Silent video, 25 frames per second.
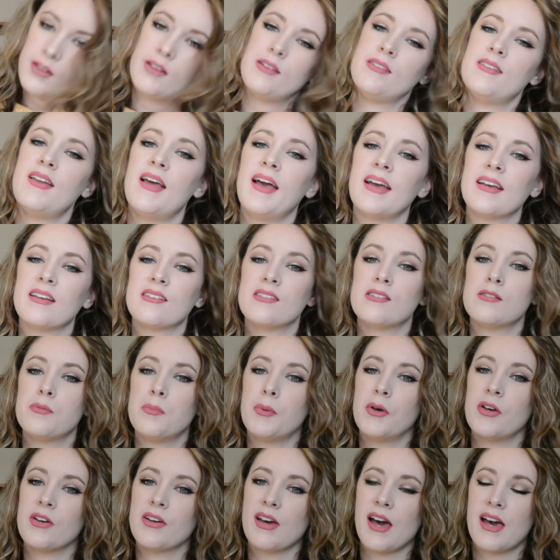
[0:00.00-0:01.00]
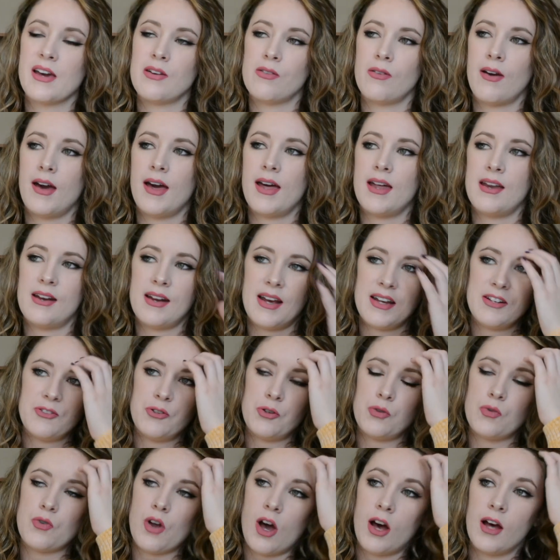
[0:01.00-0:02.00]
Next book I read, I
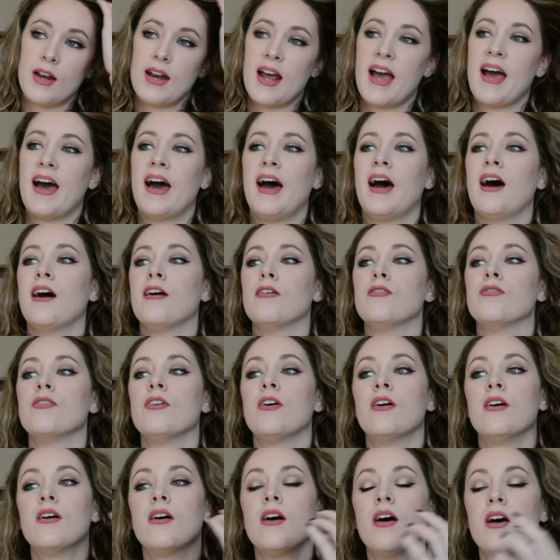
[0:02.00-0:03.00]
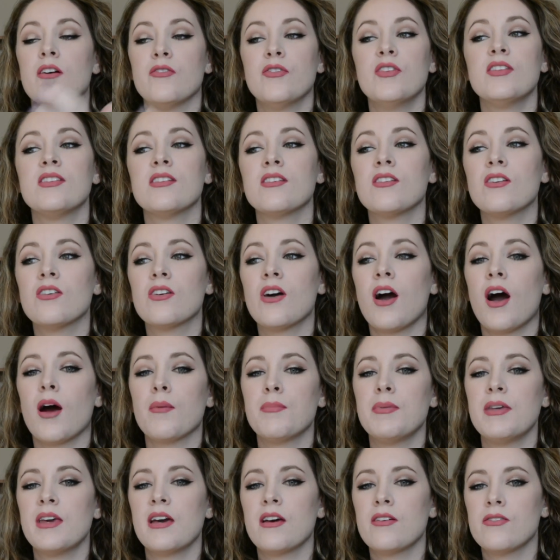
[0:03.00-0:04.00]
do not have a physical
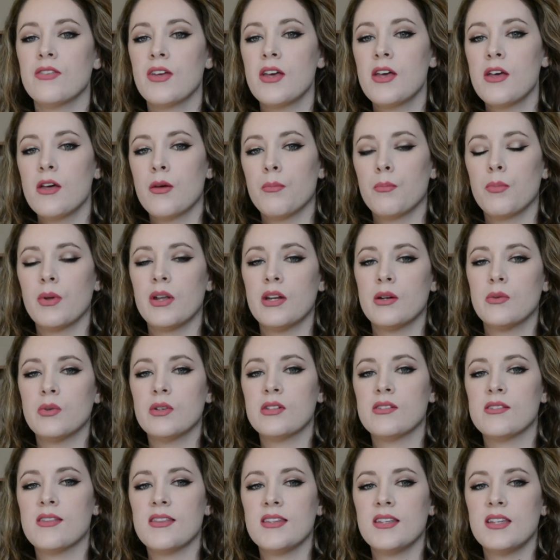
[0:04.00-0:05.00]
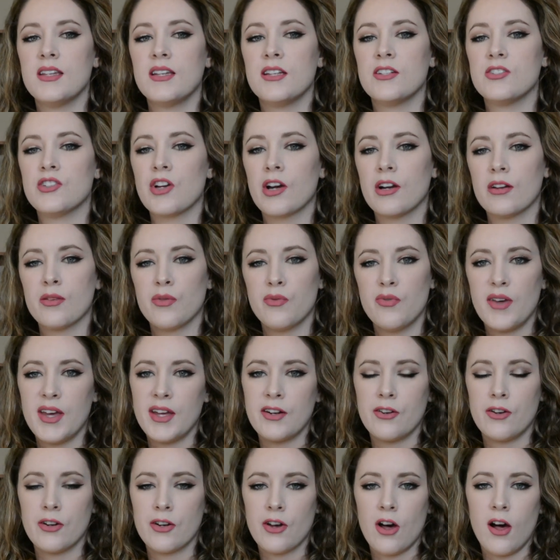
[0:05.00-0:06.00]
copy of, but it was the Darth
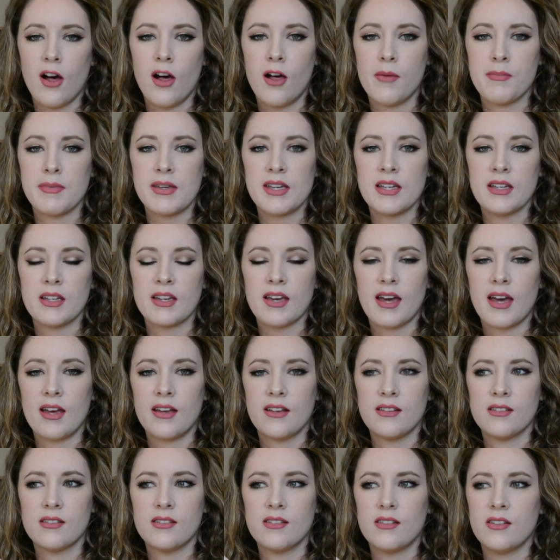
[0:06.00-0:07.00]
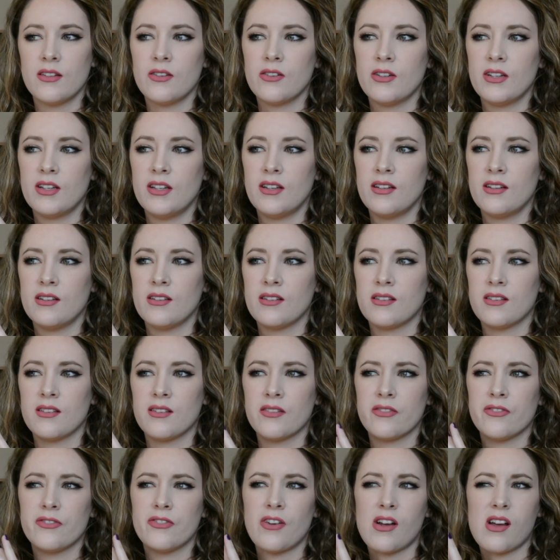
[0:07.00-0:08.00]
Vader comic
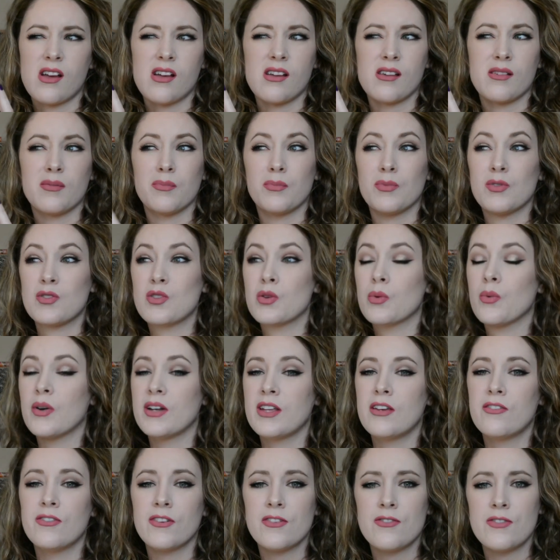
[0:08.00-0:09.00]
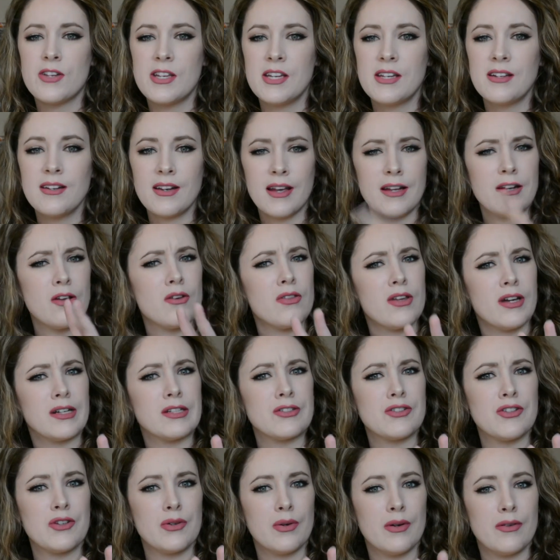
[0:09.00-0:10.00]
series from 2015. I know there are
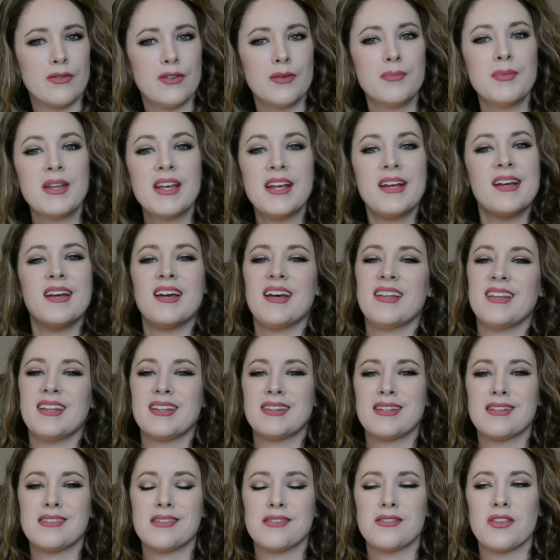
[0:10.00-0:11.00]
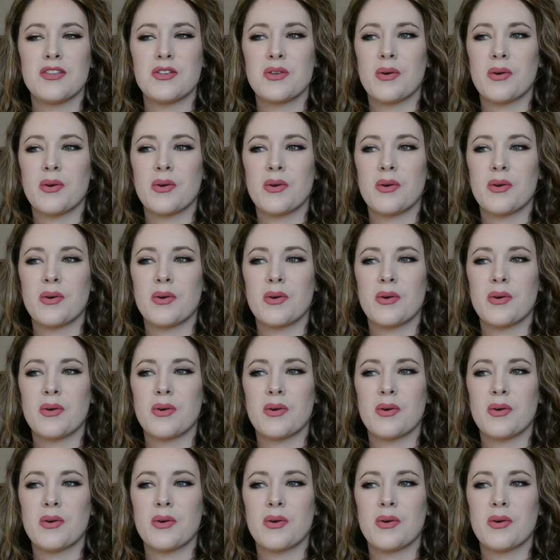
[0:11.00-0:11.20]
2 of them. I think this is the